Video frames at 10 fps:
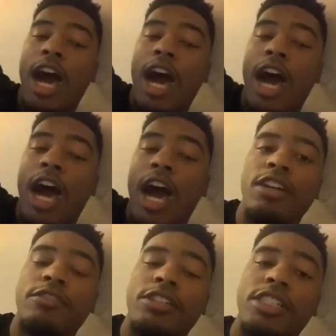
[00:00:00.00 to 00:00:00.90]
it or whatever.
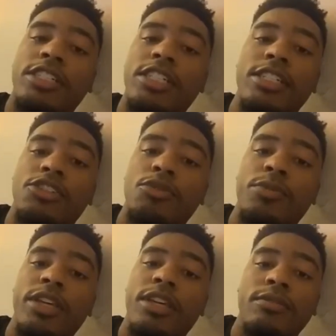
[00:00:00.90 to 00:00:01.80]
Just send it to me,
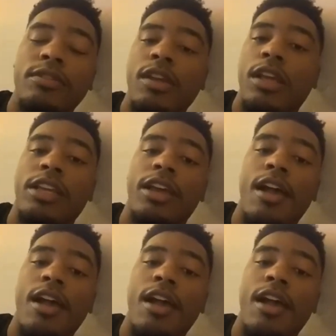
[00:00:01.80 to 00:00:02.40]
and then.